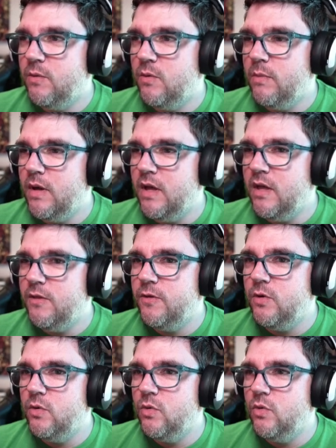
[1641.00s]

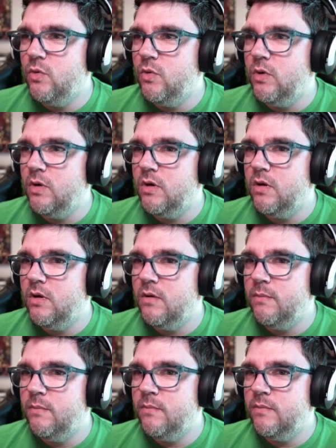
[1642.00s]
Matthew.
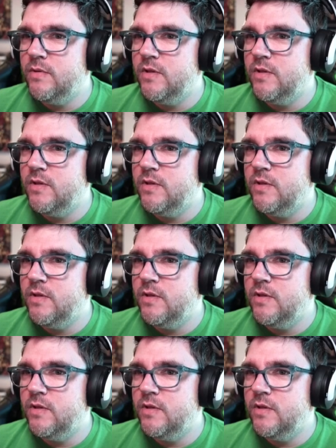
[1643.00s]
Um,